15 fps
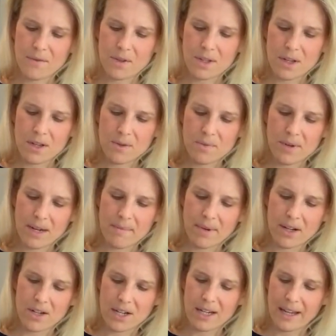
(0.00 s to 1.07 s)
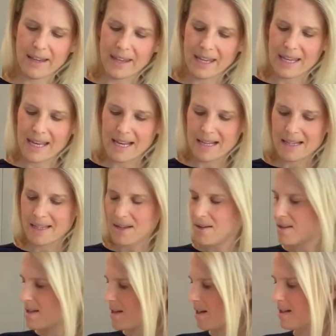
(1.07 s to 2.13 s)
so it's pretty much like the yeast, so
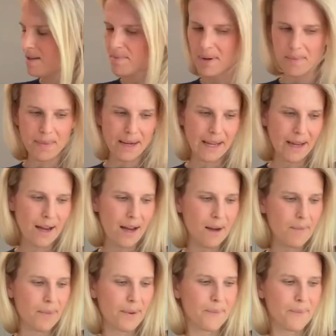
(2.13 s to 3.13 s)
it starts bubbling up.